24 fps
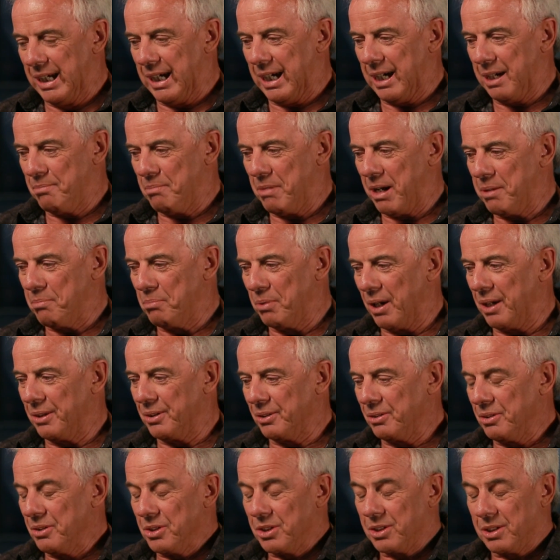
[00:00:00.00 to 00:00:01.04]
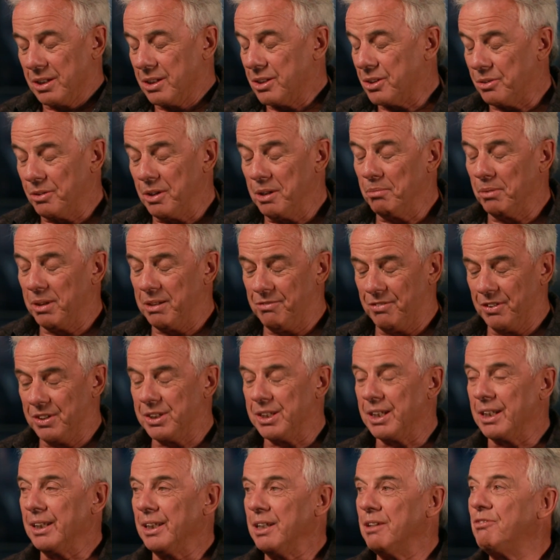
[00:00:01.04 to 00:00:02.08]
uh, my brother, who's extremely
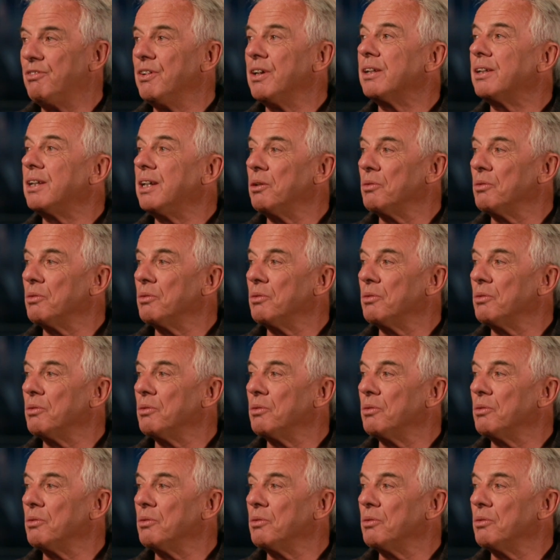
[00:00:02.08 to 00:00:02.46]
physically fit,